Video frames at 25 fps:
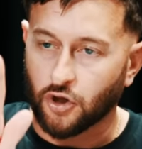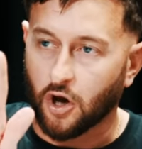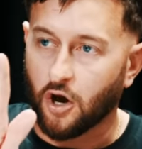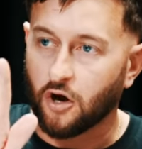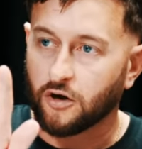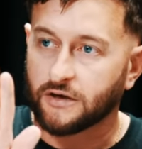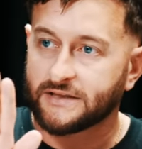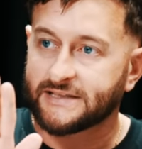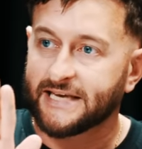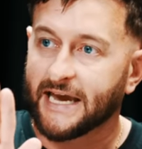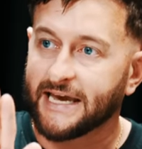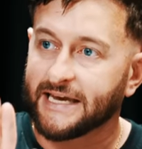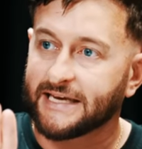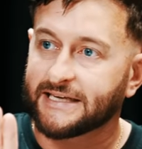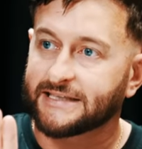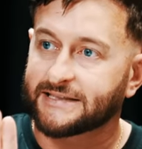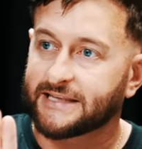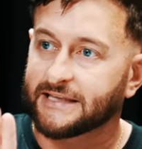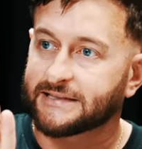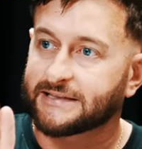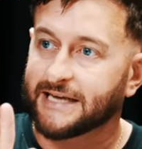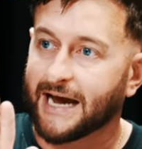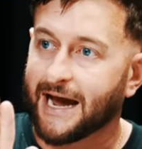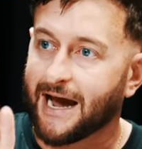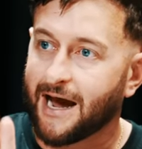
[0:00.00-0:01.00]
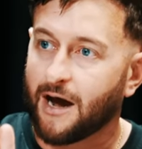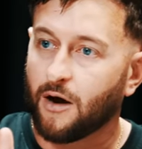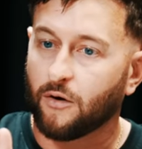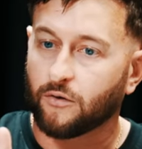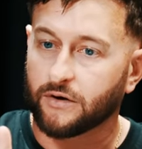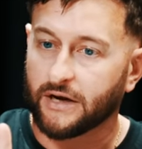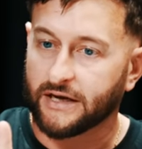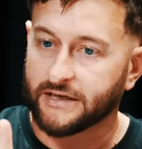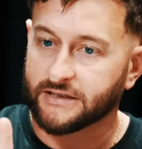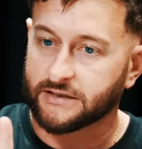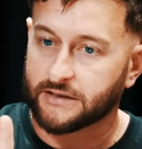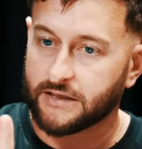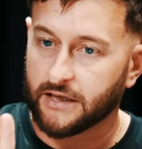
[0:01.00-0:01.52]
dog takes the down
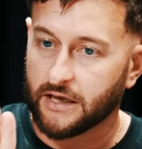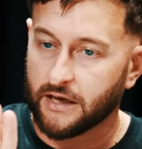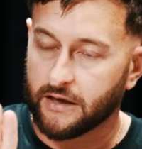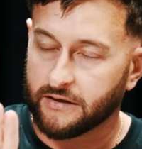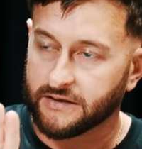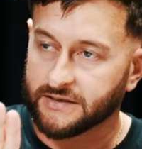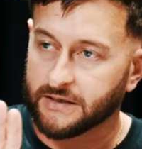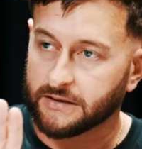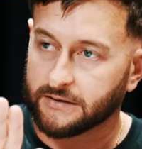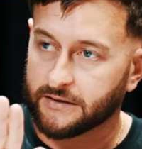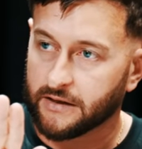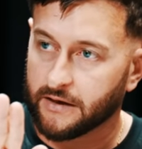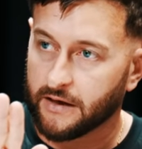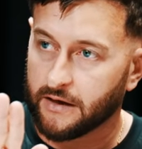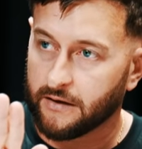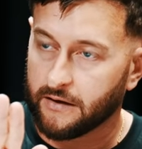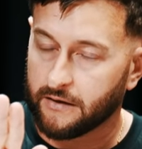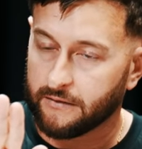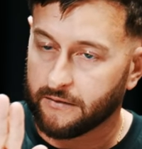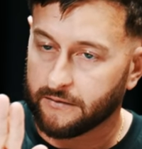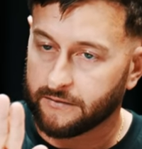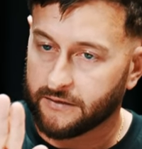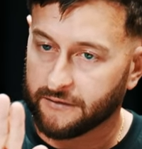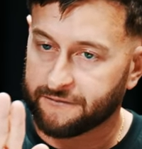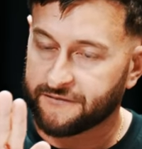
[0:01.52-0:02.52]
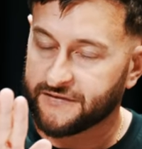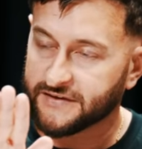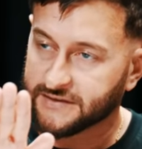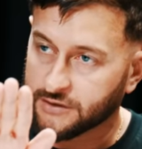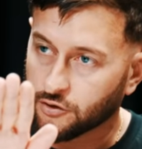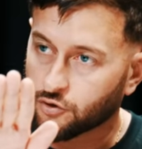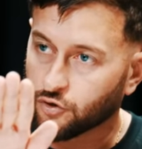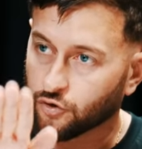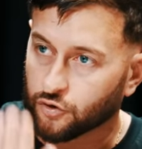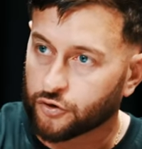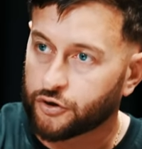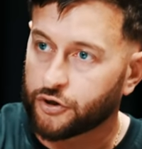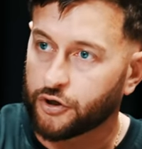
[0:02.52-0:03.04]
as the
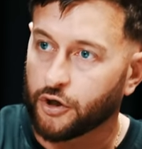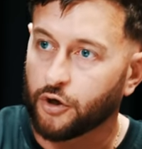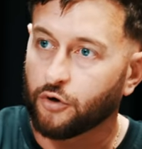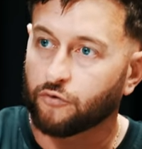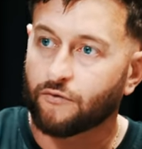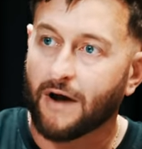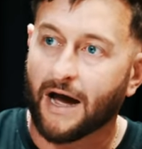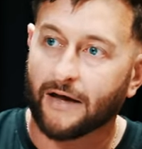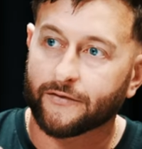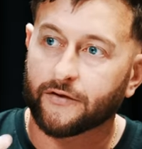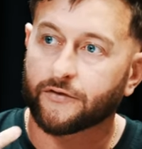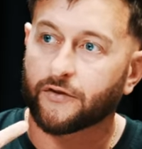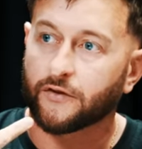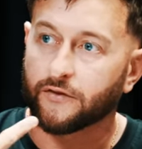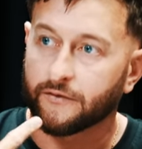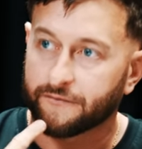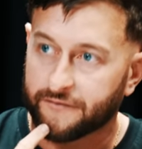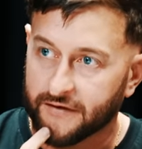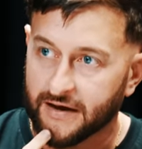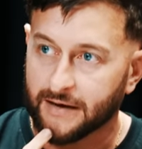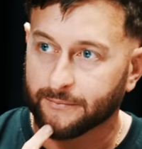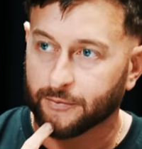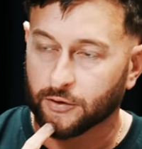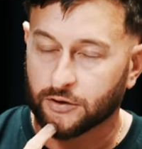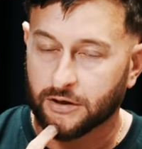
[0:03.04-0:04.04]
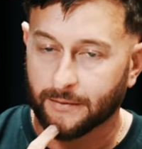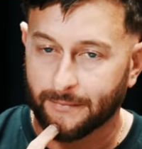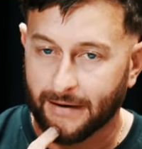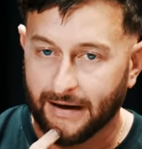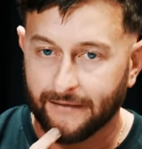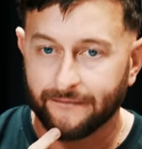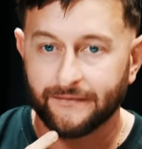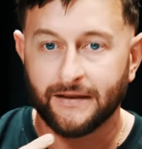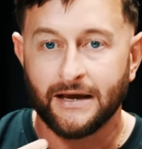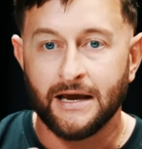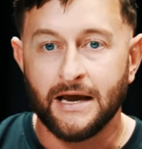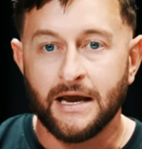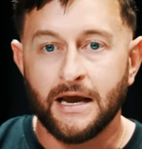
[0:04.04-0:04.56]
physical cue rather than the verbal
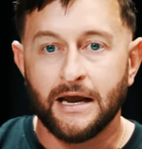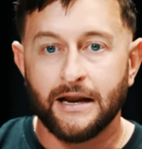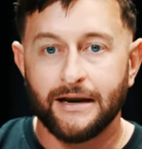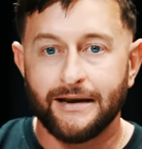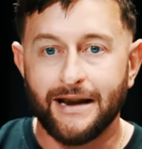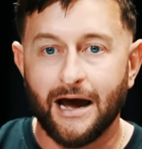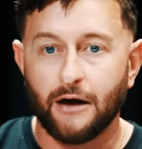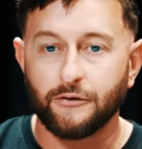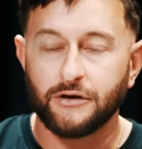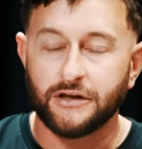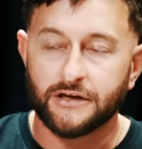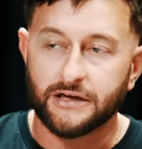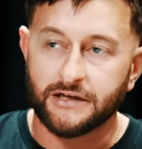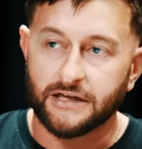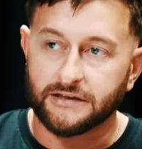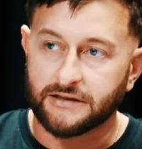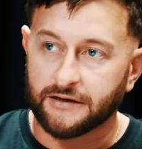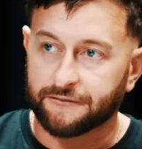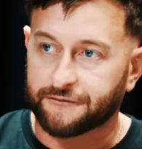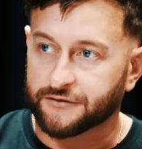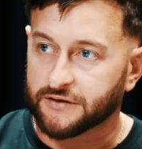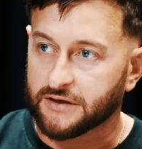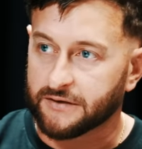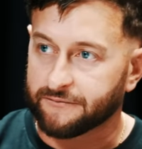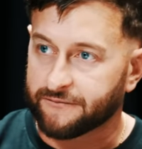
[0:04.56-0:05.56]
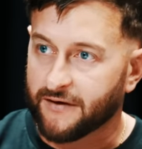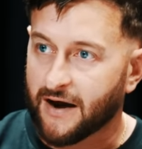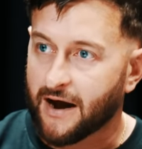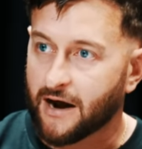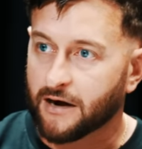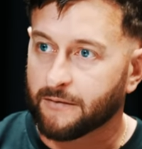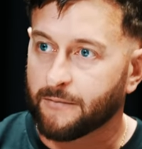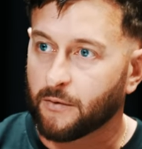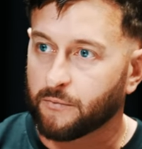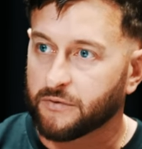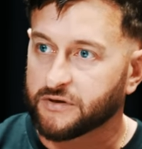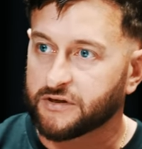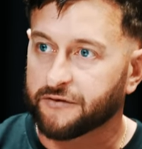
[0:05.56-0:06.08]
command. Now you're in a different
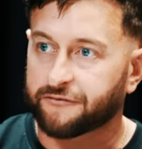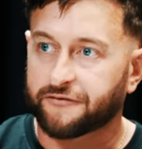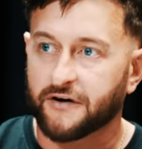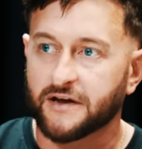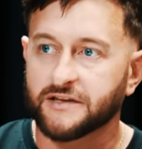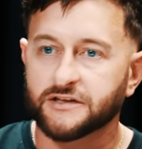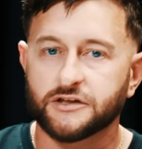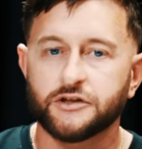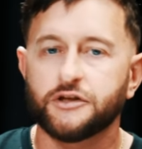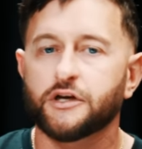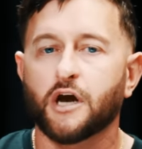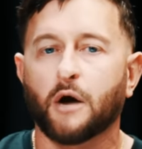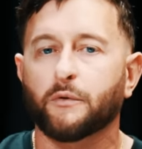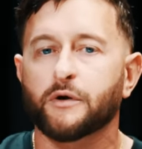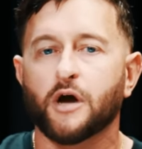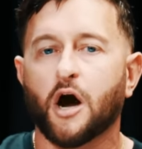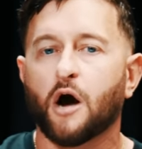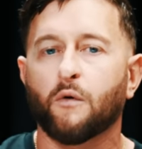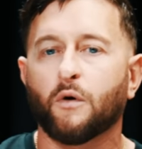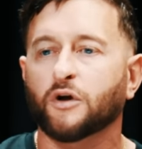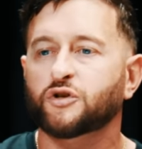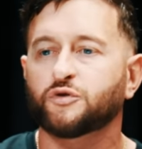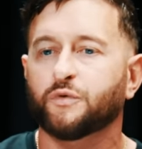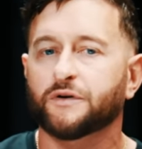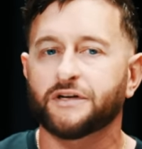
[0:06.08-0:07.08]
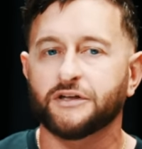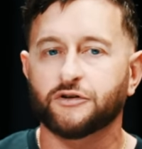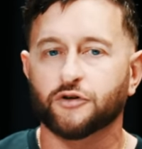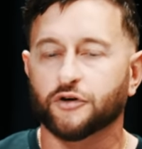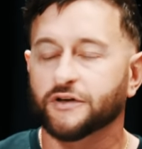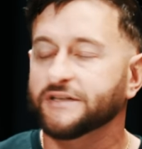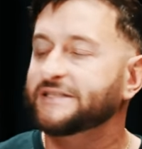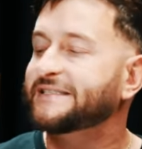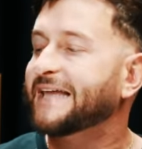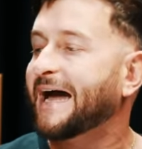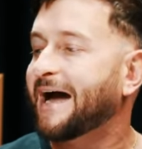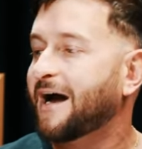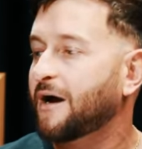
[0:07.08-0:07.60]
environment with your friends and you go, yeah, watch what he
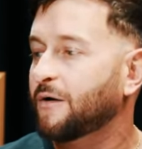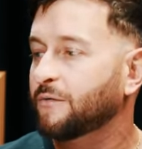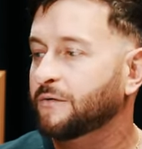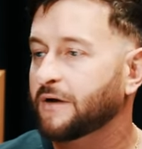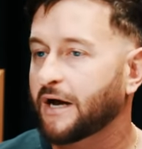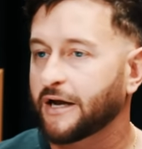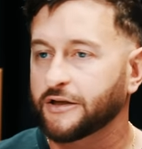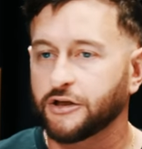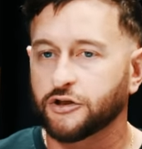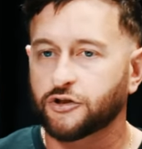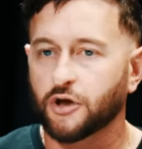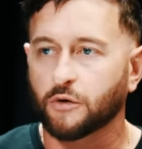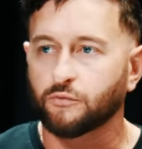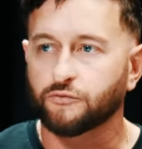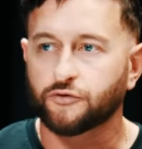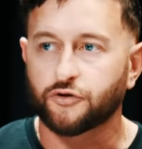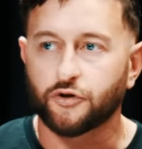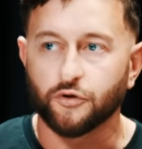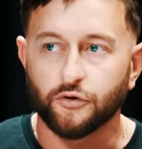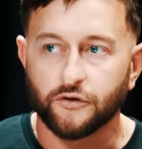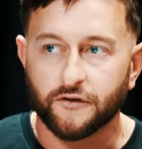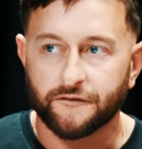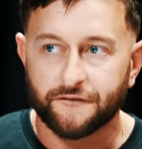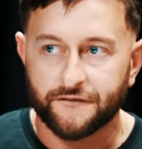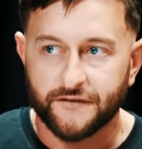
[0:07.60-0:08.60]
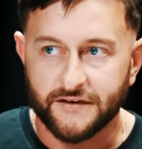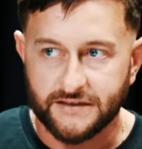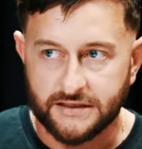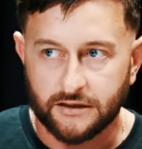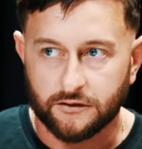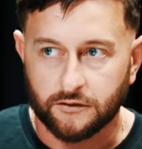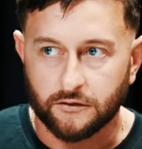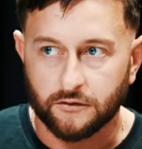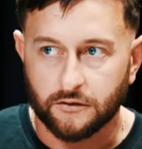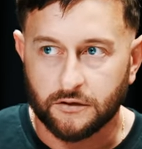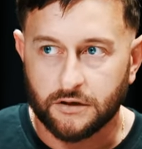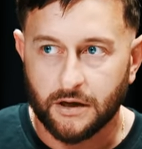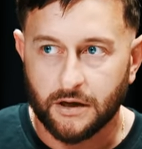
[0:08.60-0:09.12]
does, down. And you don't do the physical